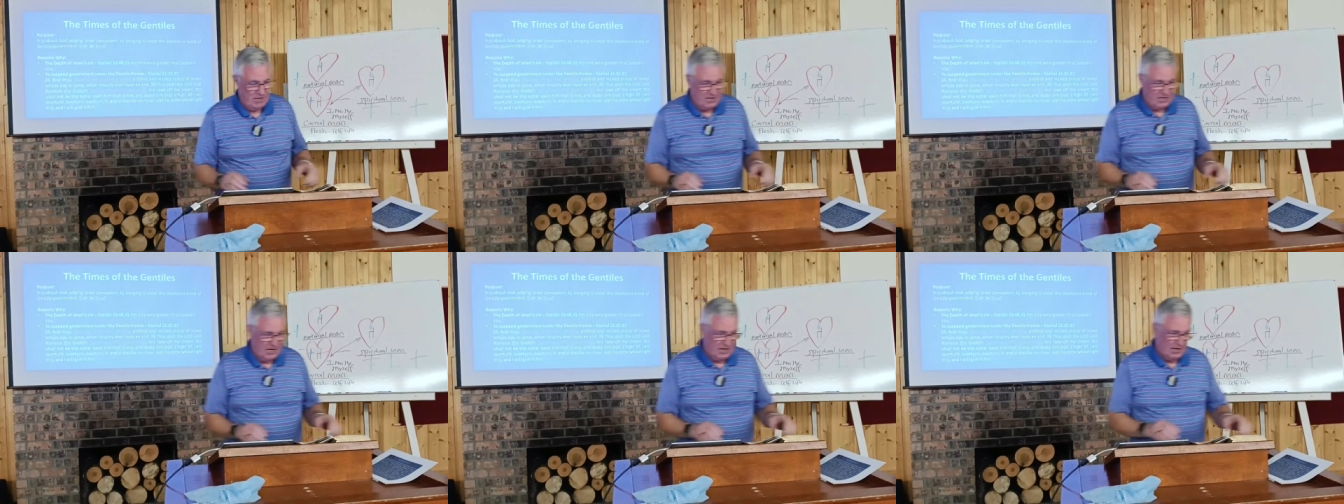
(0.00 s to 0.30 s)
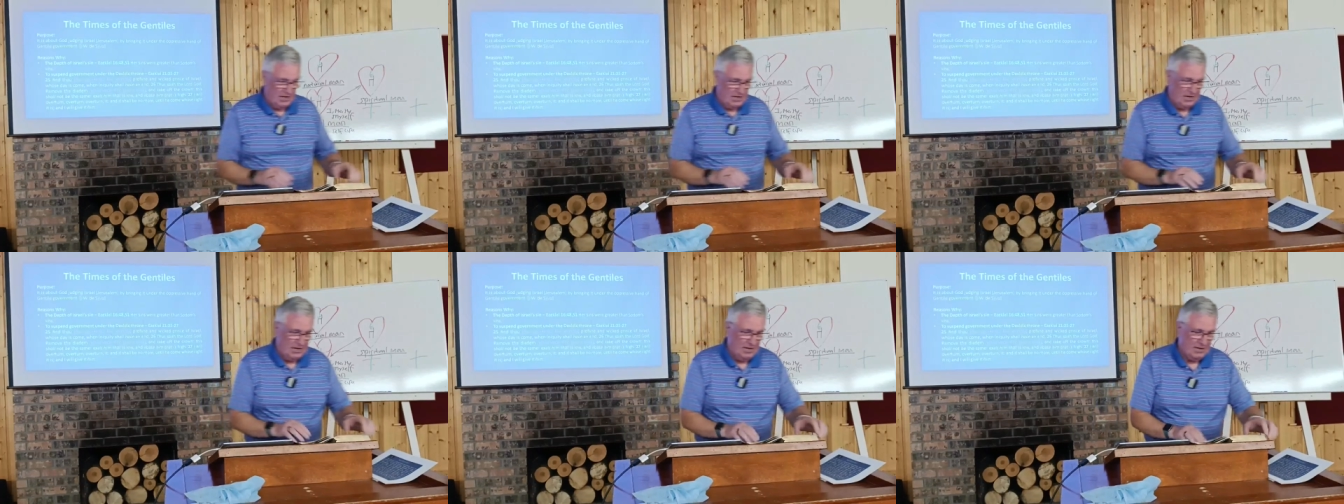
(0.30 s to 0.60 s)
of the
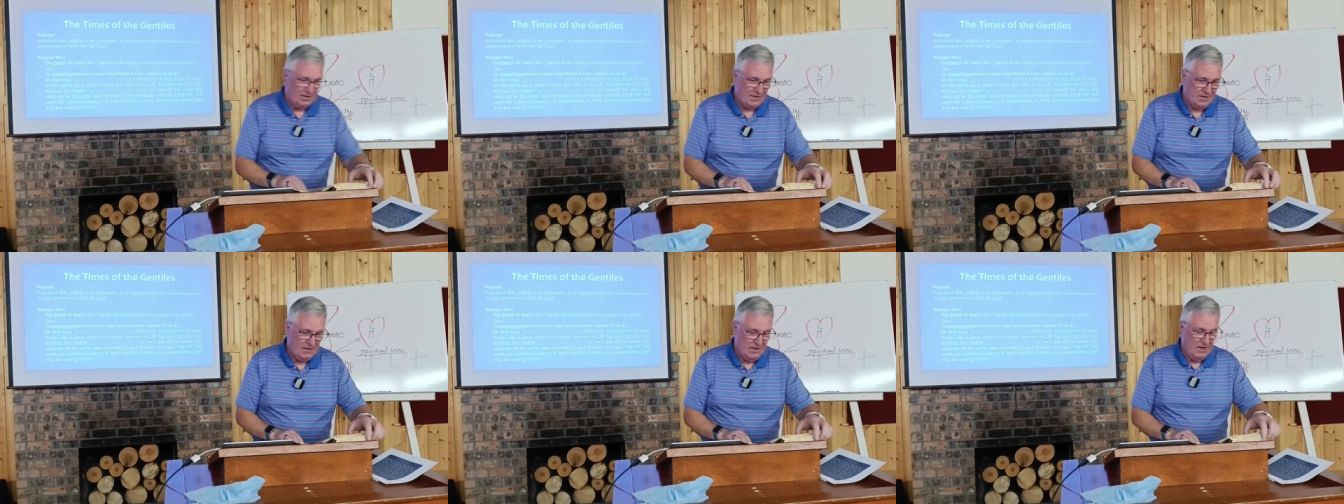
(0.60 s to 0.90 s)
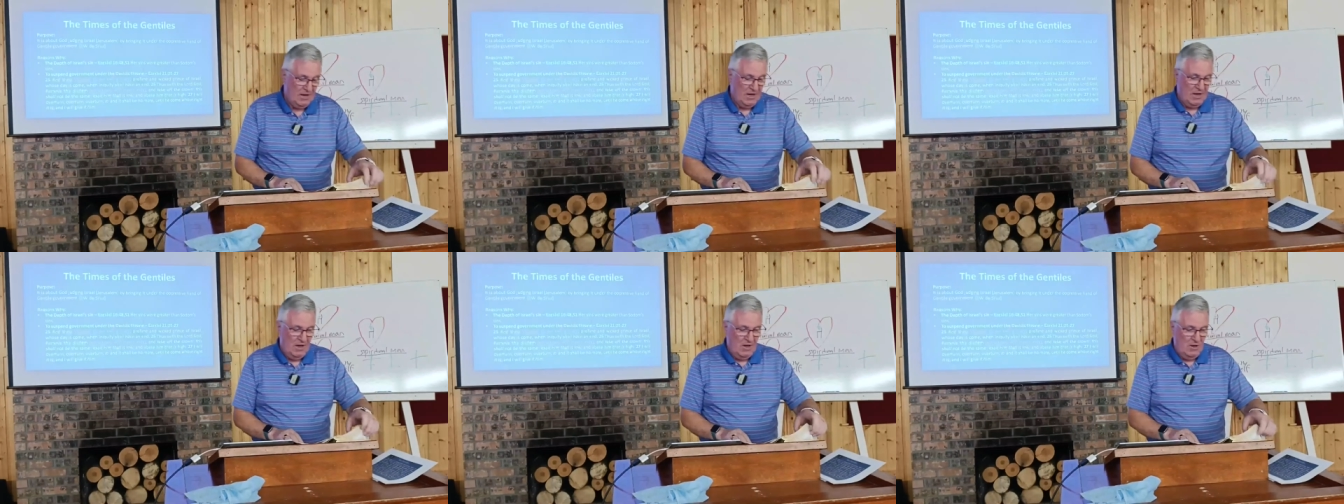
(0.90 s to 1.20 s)
Gentiles?
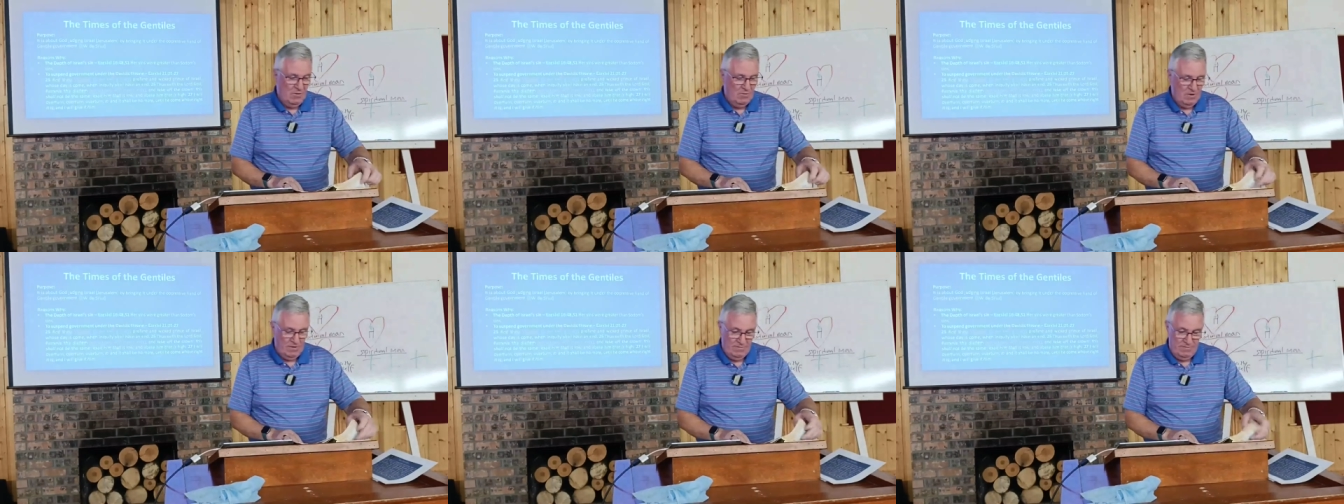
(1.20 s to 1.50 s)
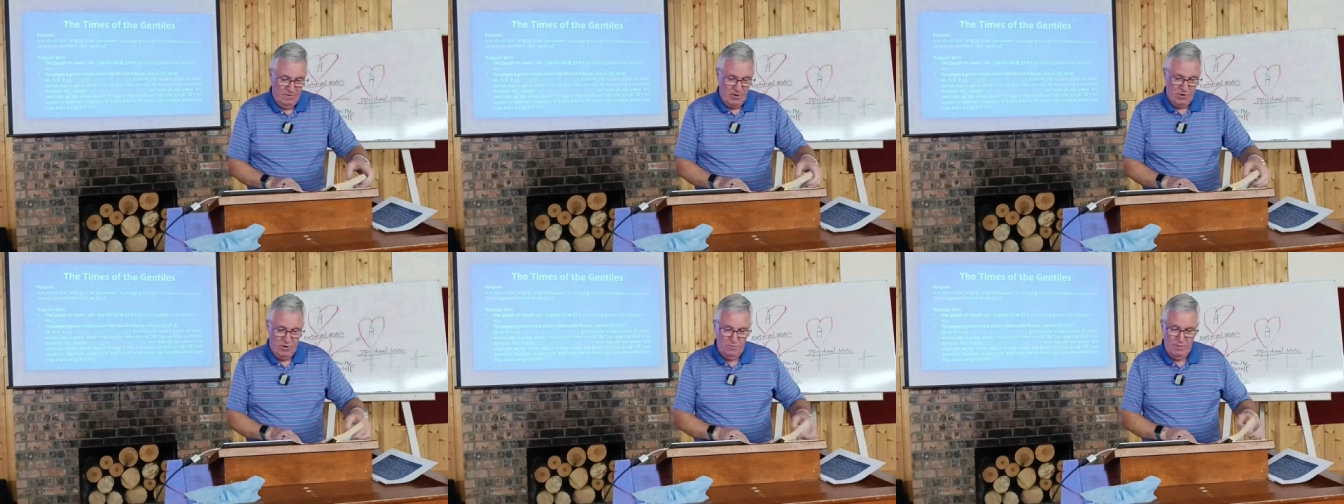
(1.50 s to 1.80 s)
Well,
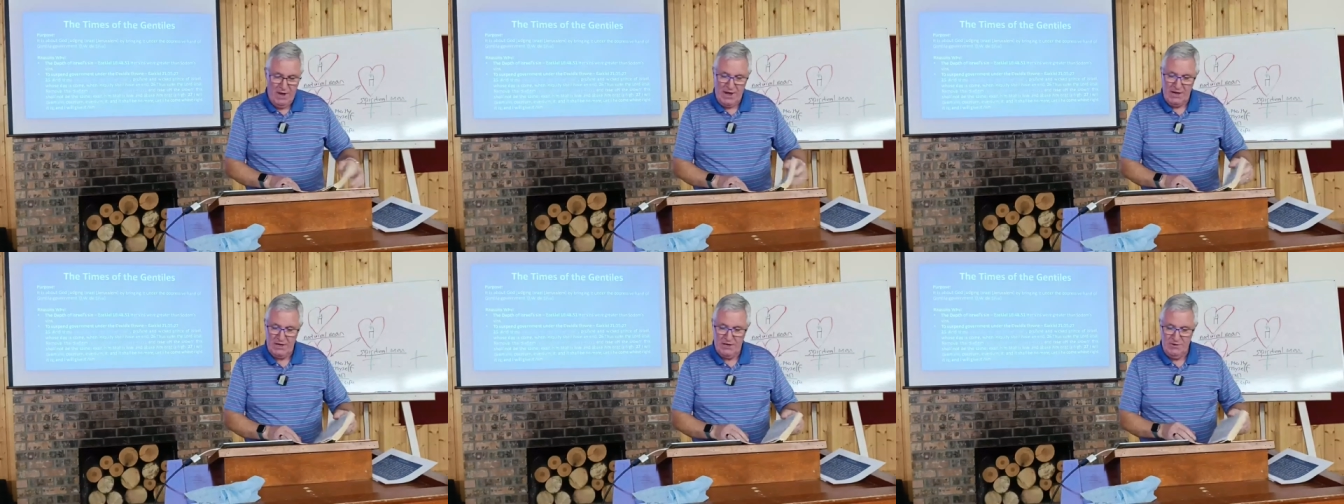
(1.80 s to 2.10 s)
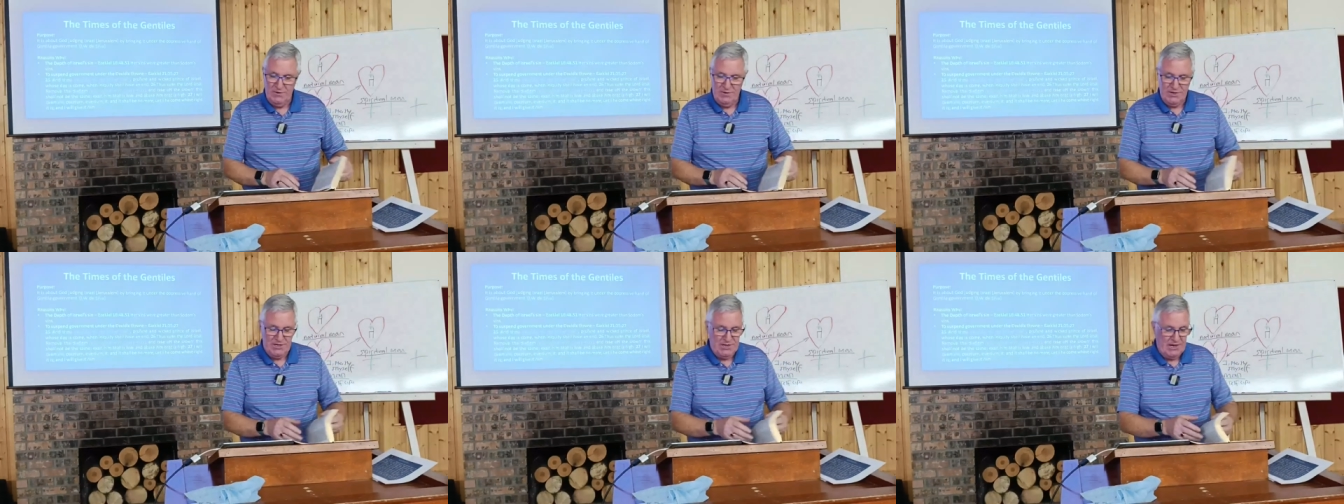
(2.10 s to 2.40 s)
if we go back
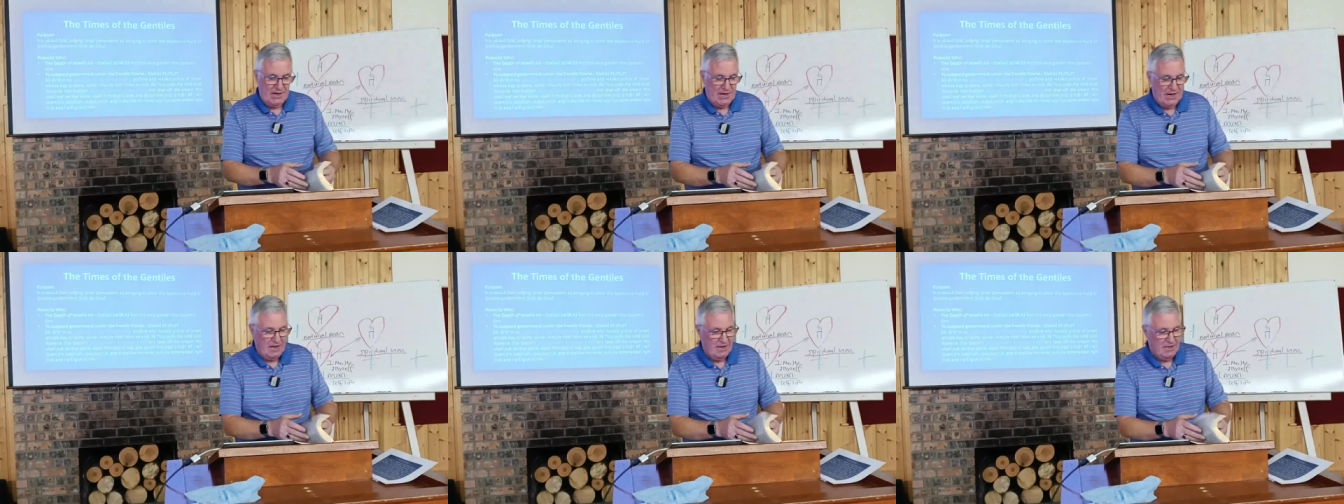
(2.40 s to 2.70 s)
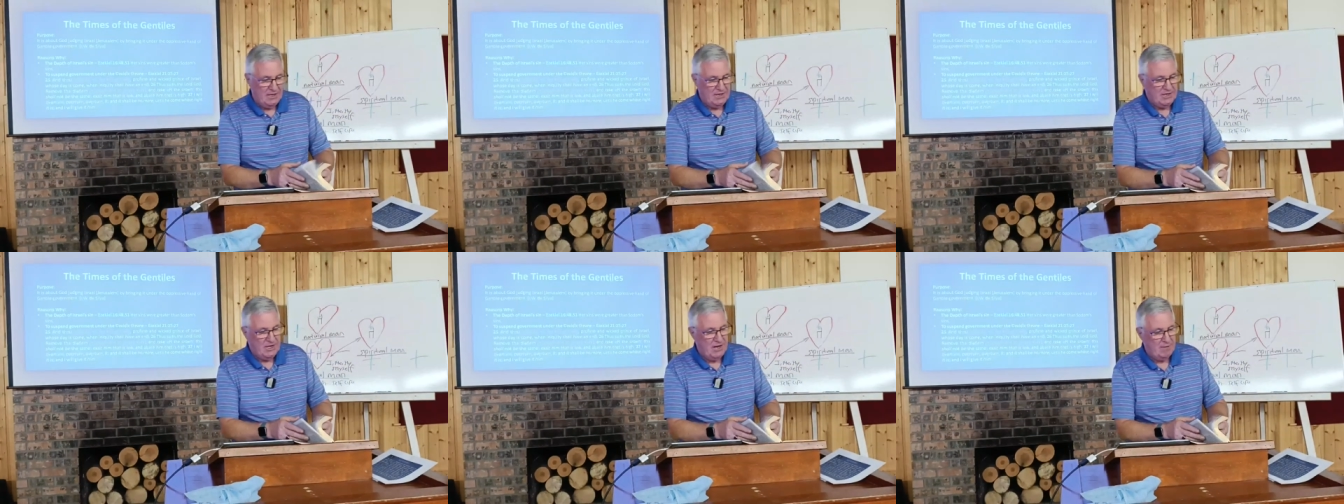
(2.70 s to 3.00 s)
to
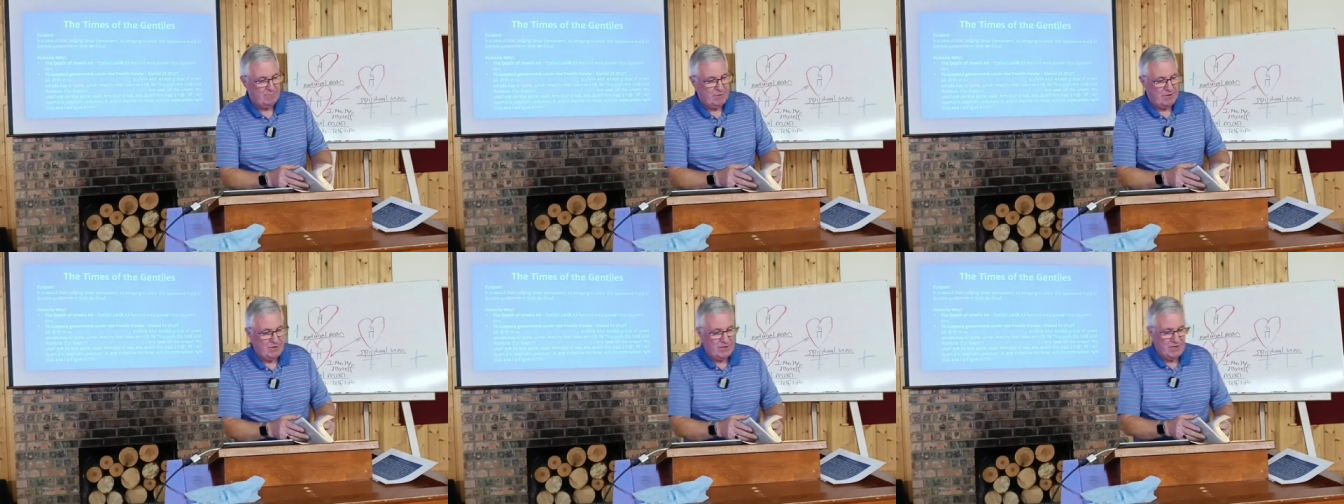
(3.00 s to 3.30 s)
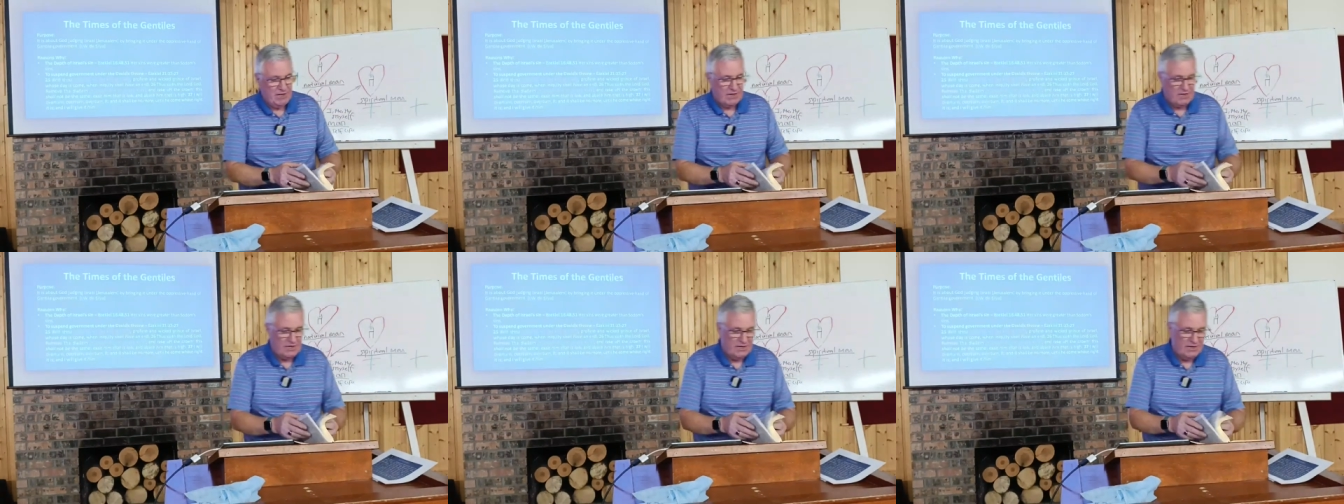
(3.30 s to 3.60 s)
Ezekiel chapter
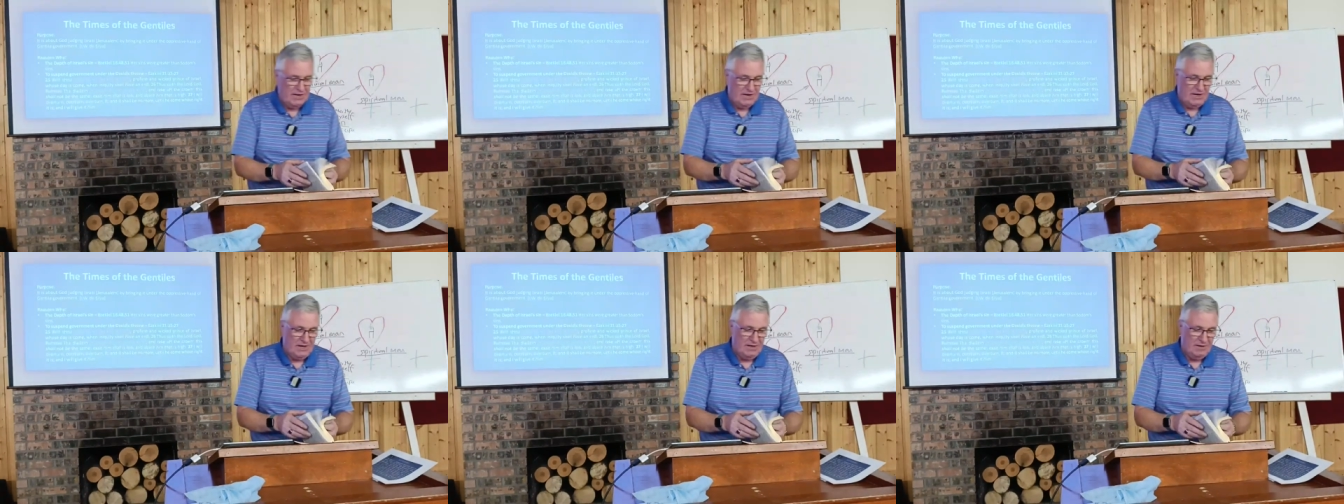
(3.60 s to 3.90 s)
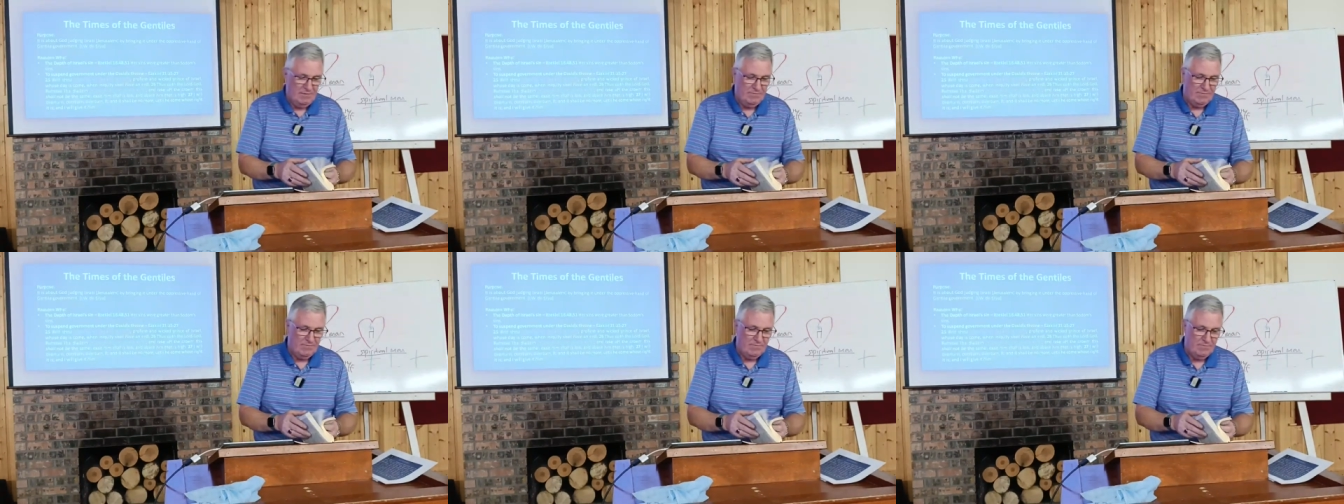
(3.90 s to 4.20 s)

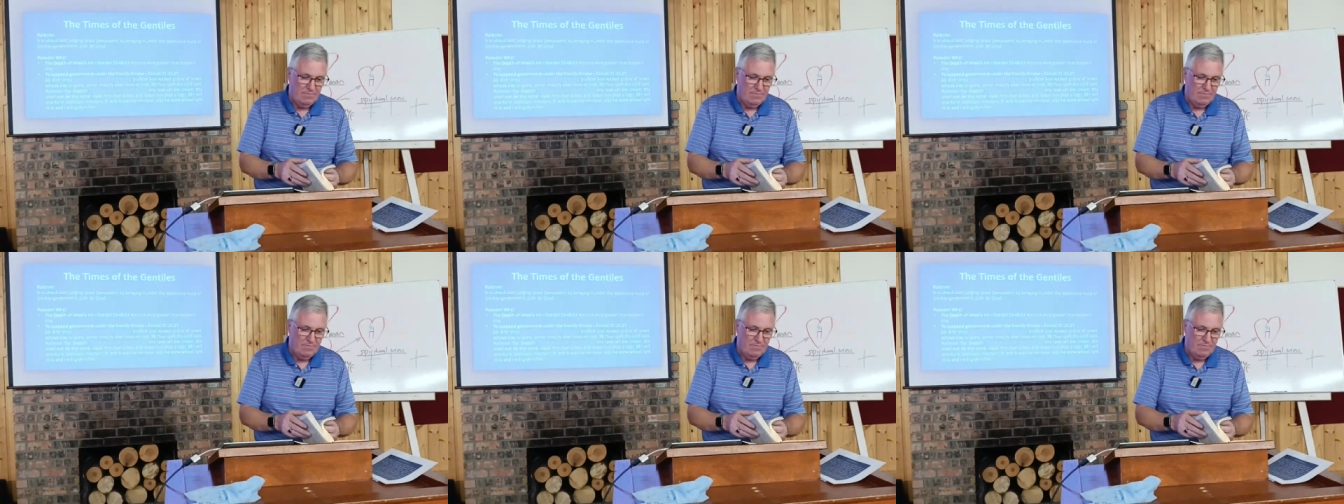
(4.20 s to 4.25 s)
16,